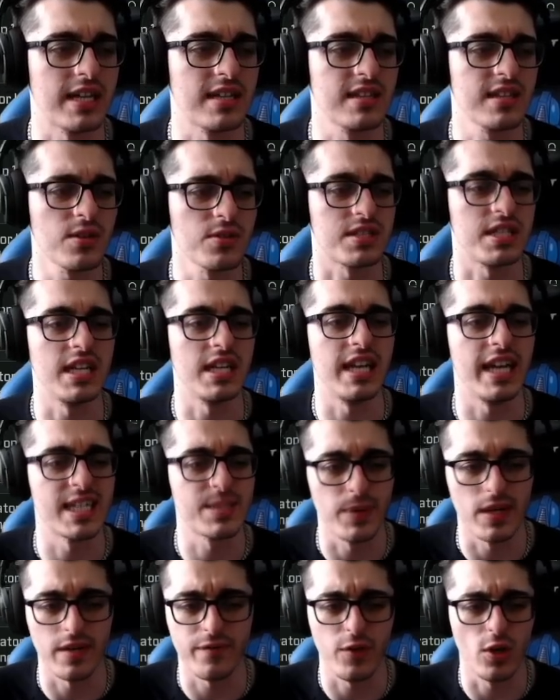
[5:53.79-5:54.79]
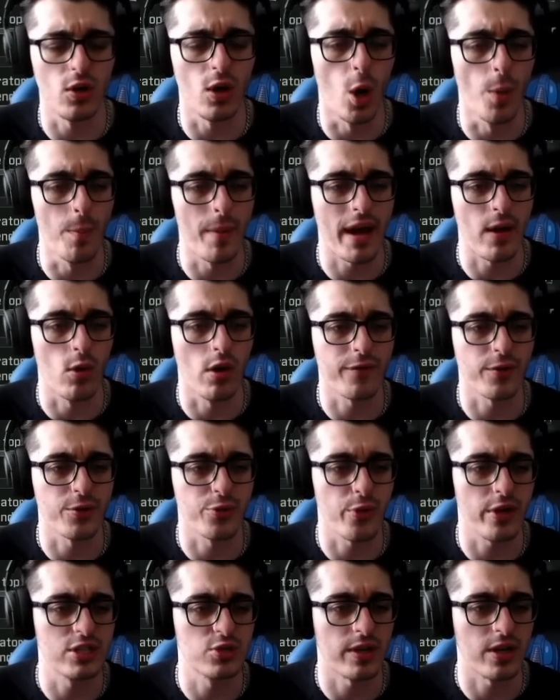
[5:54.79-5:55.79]
A little tedious, but if you don't own Modern Warfare
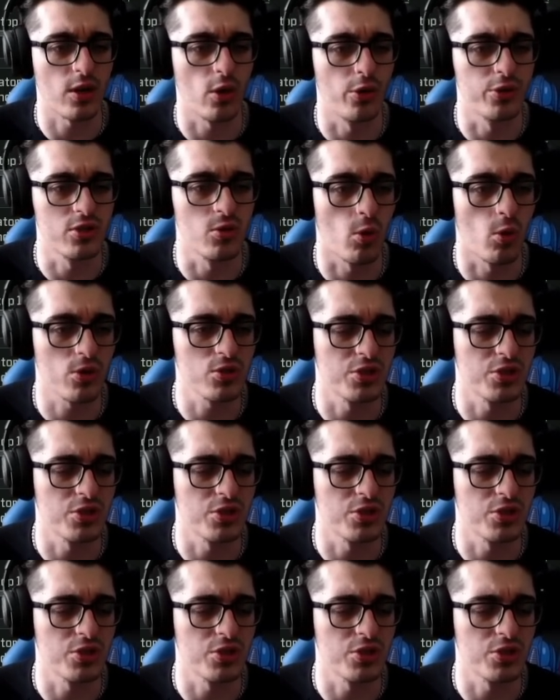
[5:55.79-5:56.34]
3, just want to go into Warzone,